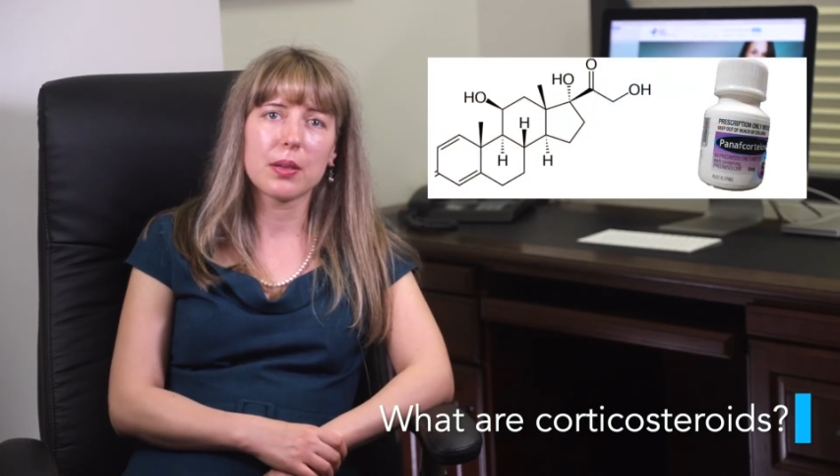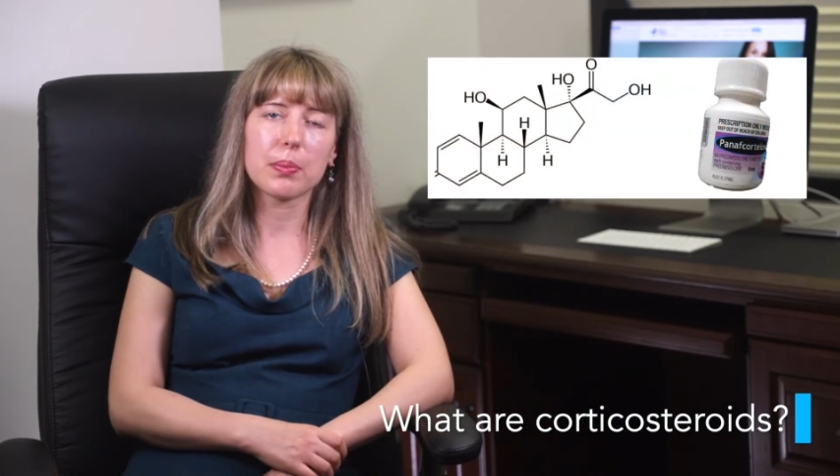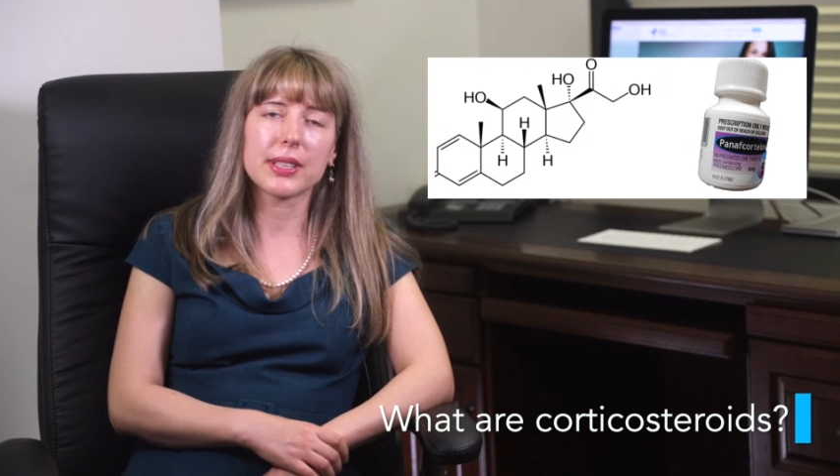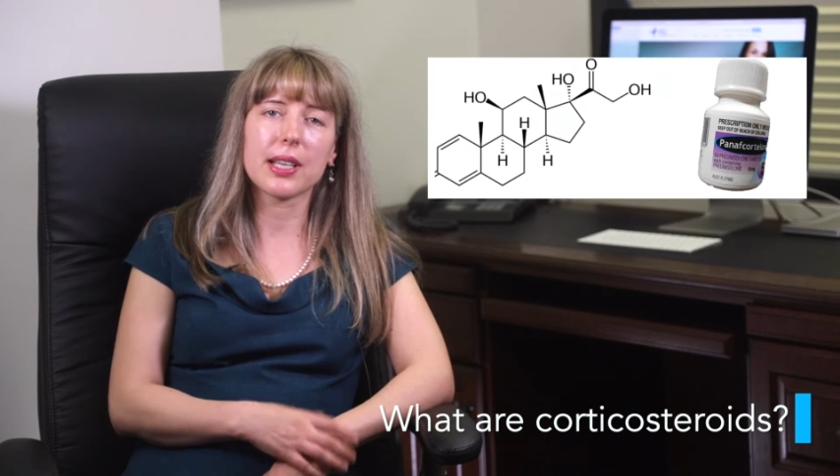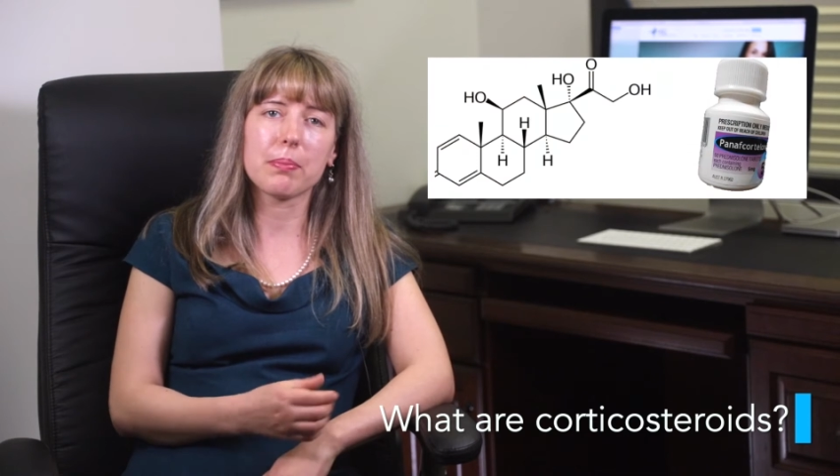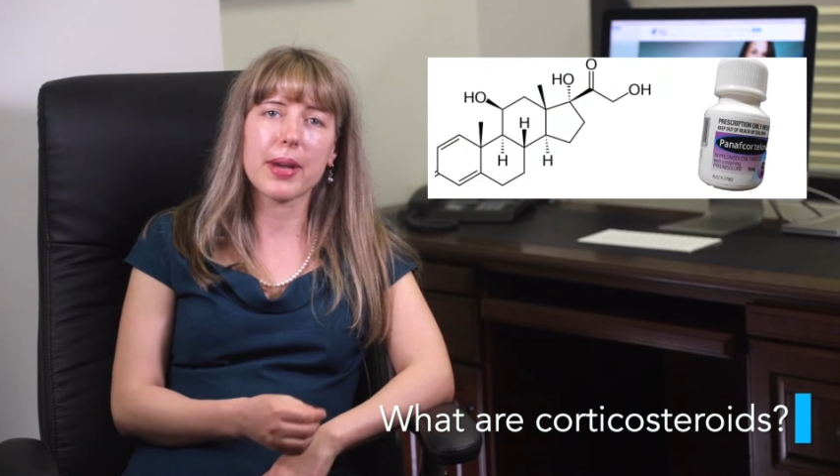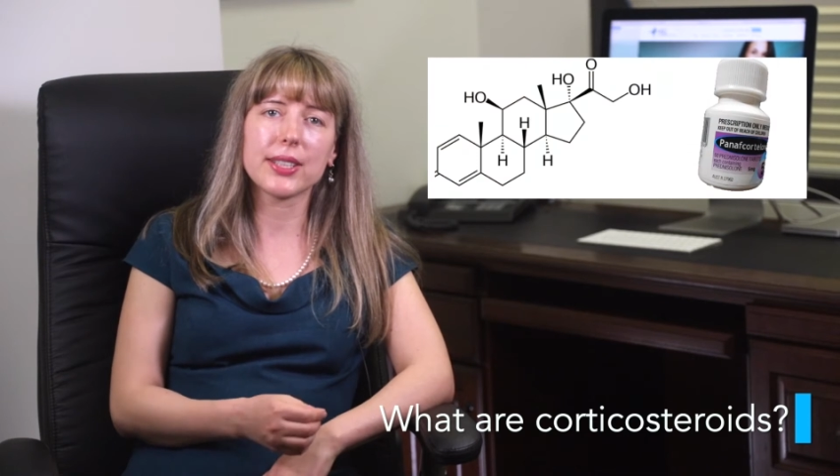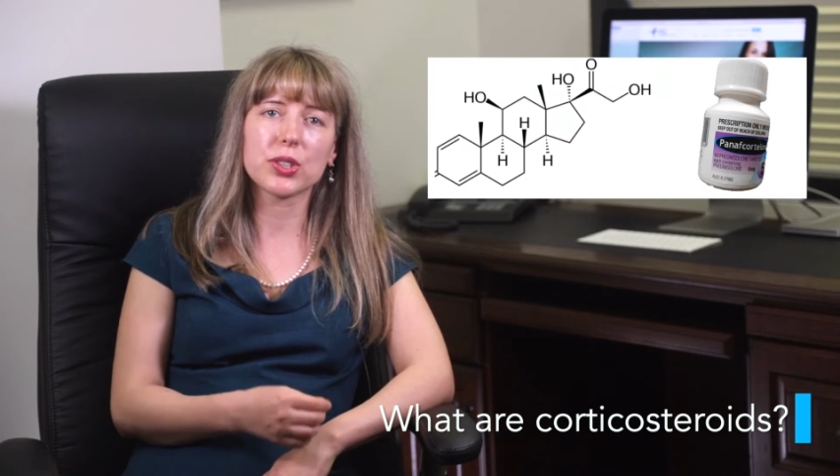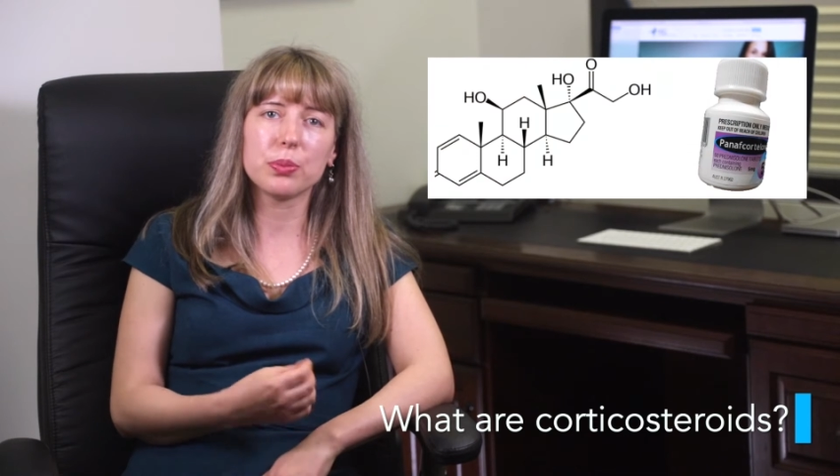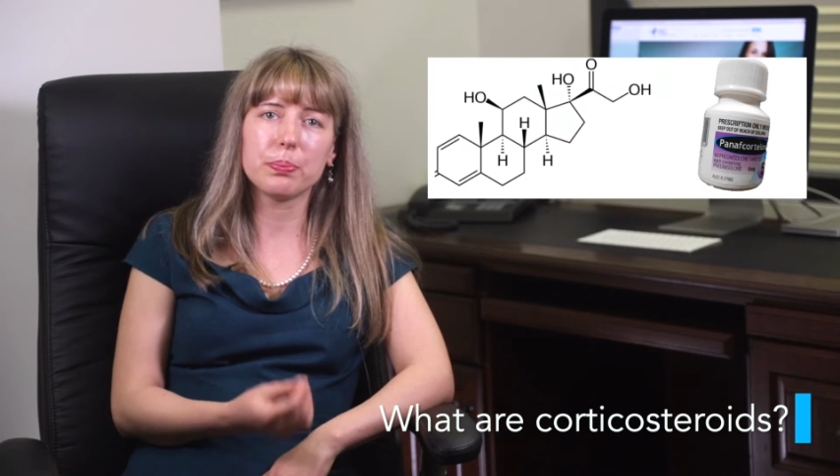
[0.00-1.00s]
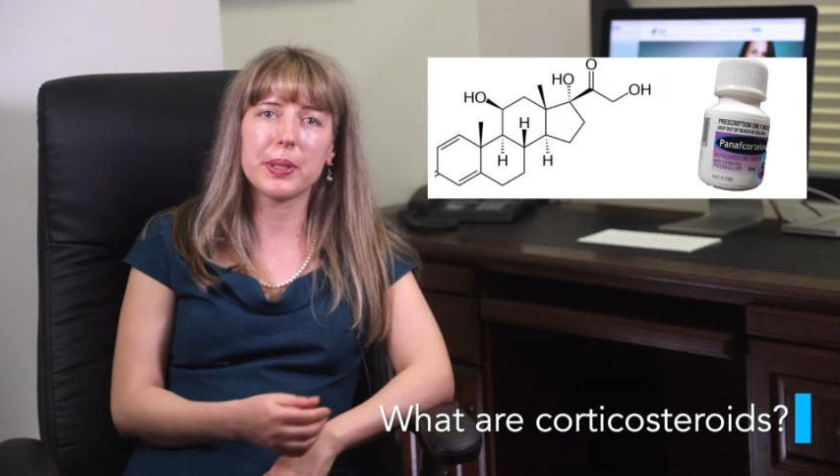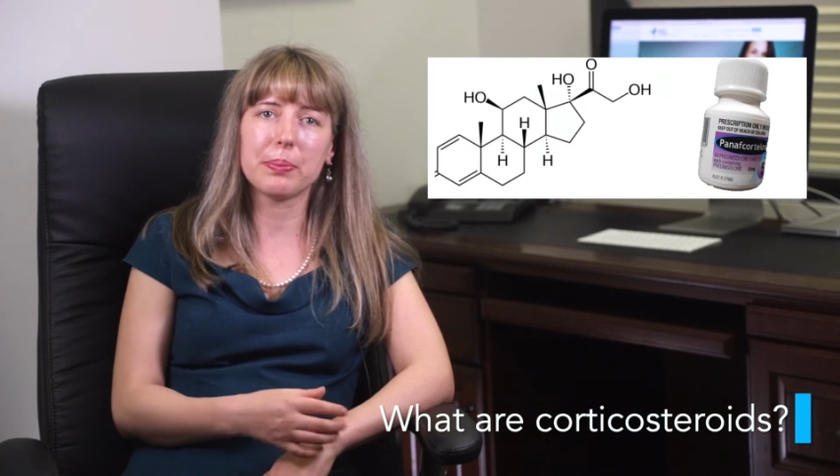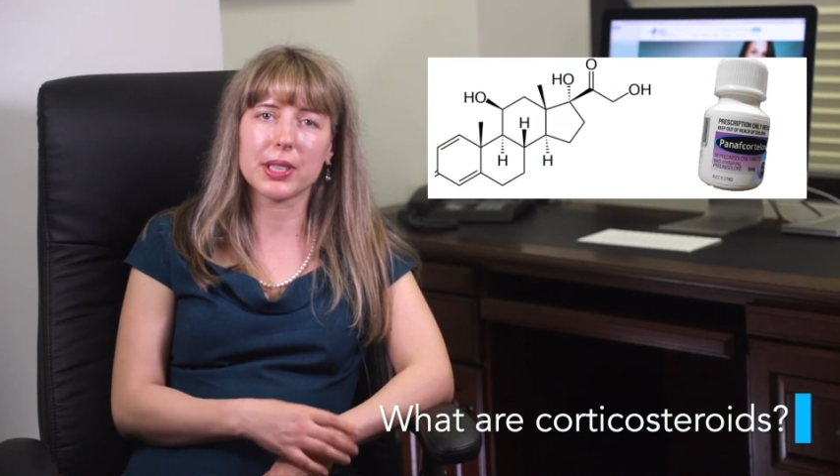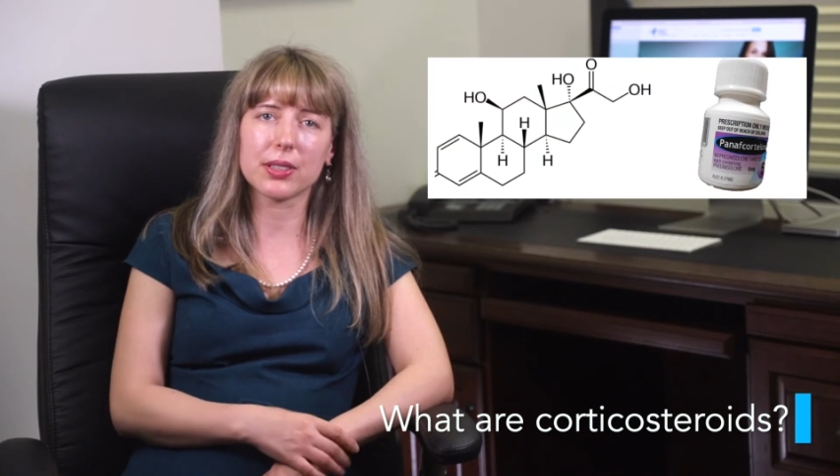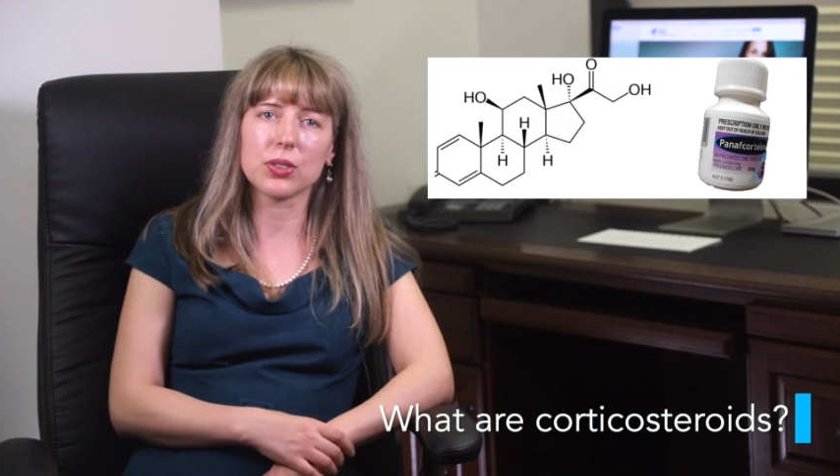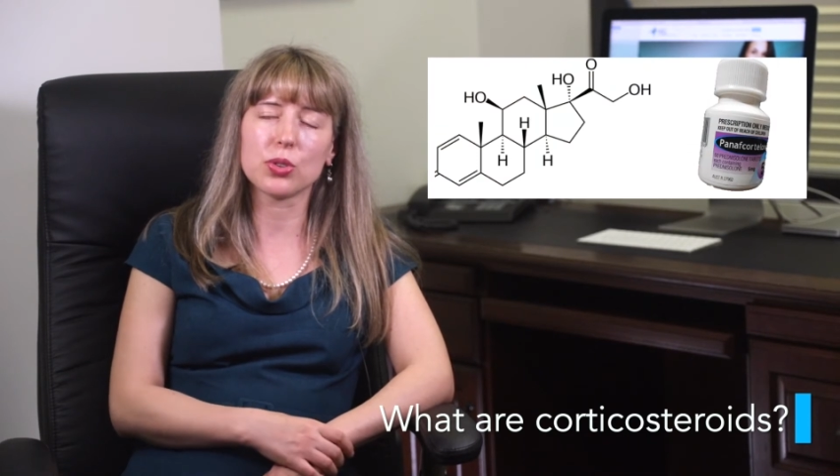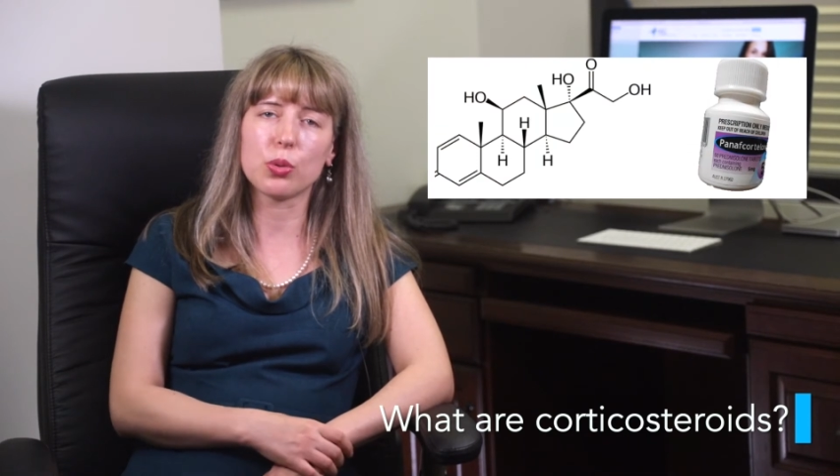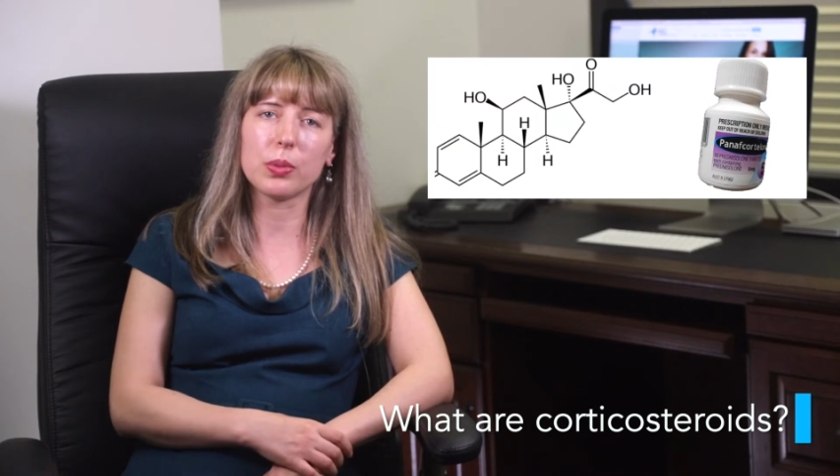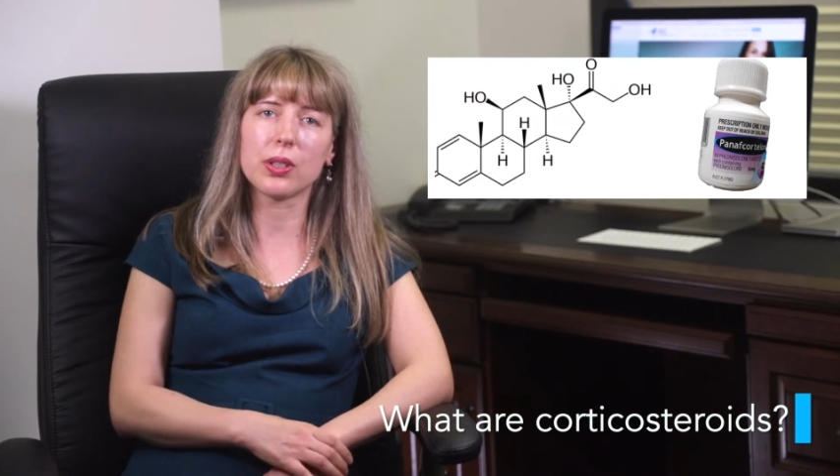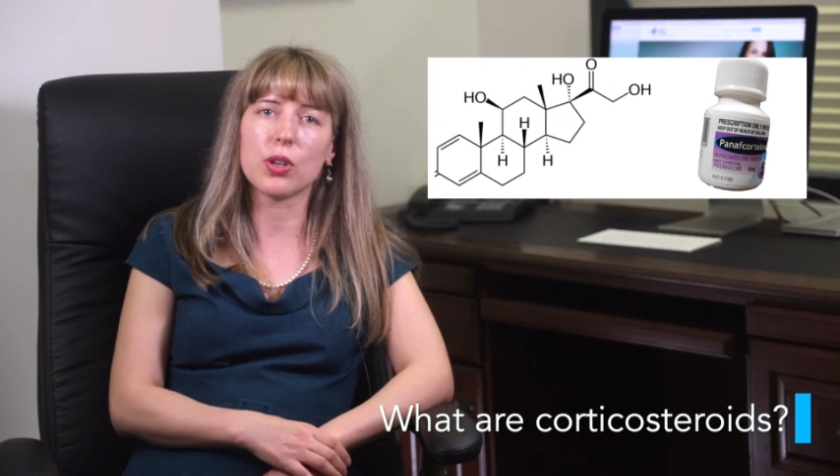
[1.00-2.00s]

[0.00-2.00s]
but they're made to mimic your normal